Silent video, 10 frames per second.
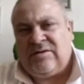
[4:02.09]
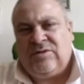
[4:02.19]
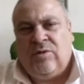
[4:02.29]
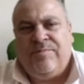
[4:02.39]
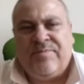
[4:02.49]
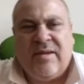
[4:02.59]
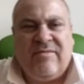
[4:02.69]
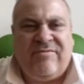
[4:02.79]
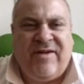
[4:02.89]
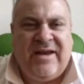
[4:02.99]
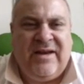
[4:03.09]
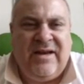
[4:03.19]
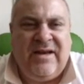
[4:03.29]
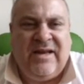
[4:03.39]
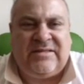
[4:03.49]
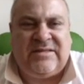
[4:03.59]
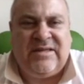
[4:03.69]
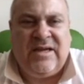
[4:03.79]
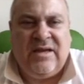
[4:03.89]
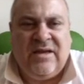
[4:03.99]
So finally, let's
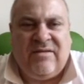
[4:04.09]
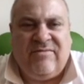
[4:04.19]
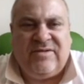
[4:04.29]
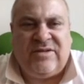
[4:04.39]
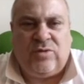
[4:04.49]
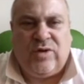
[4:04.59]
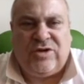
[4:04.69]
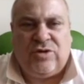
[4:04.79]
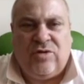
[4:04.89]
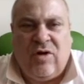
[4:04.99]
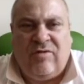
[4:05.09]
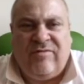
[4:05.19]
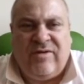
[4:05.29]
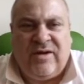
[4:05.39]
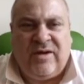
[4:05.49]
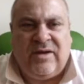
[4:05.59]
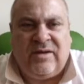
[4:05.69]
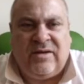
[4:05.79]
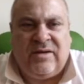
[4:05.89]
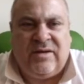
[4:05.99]
see the situation of
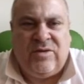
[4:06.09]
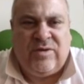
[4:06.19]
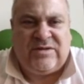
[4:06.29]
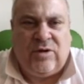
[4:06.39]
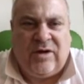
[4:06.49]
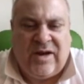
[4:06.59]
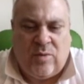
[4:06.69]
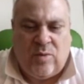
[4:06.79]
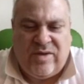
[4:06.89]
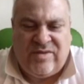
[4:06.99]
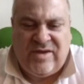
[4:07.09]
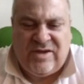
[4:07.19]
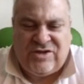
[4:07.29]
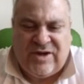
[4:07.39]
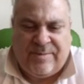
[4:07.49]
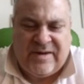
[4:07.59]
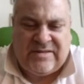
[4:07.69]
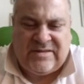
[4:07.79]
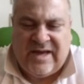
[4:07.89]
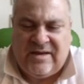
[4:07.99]
the US dollar with the
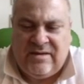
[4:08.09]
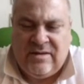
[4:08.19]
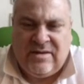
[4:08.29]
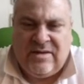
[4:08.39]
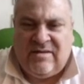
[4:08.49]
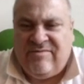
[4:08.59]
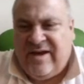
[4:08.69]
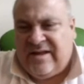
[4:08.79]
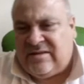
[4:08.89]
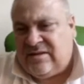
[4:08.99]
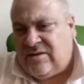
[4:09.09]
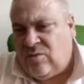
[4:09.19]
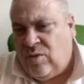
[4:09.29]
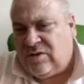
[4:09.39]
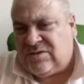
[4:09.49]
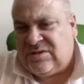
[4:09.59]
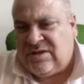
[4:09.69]
Japanese yen, that was